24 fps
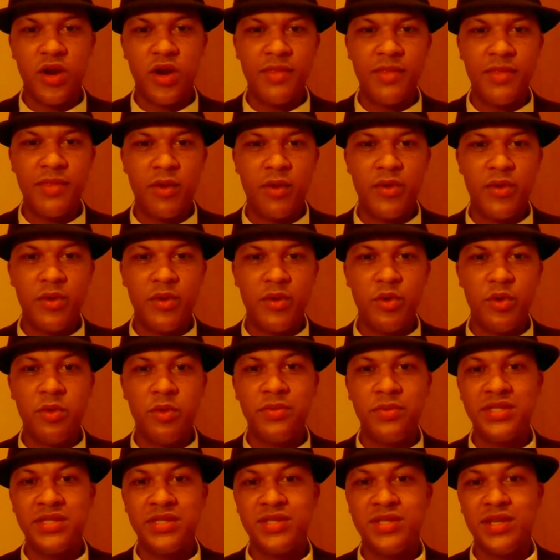that we will be
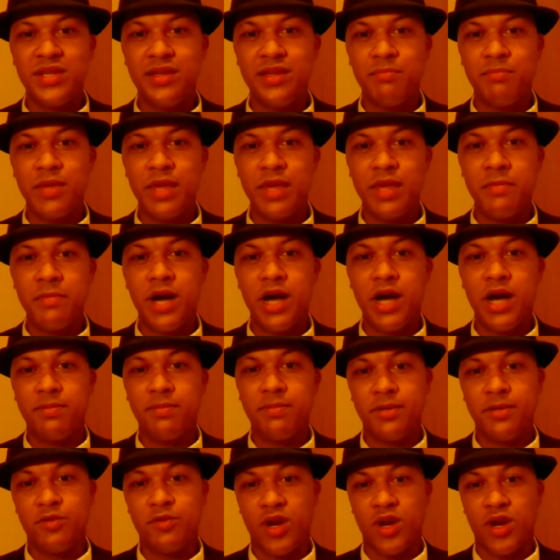seeing Bebop and
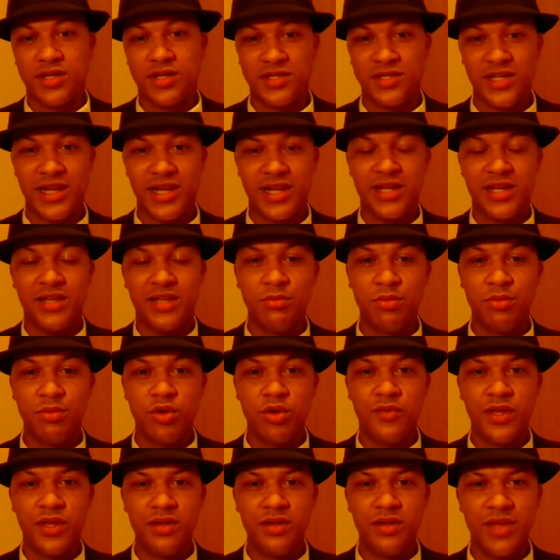Rocksteady in the movie.
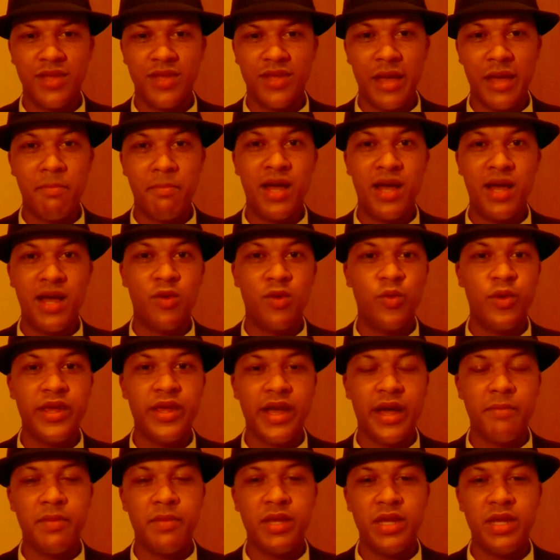And by we, I mean
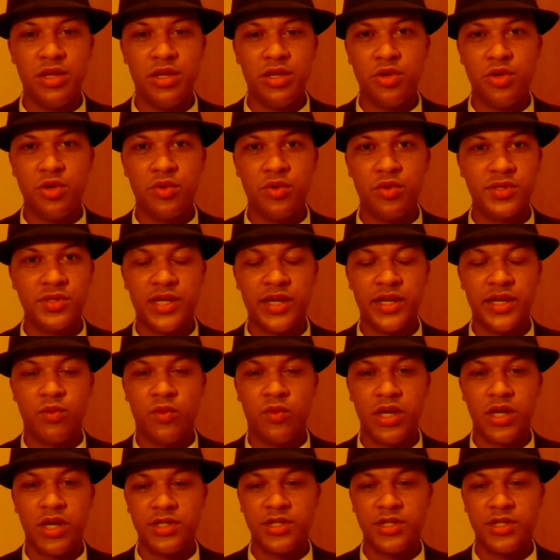you, because I ain't watching it.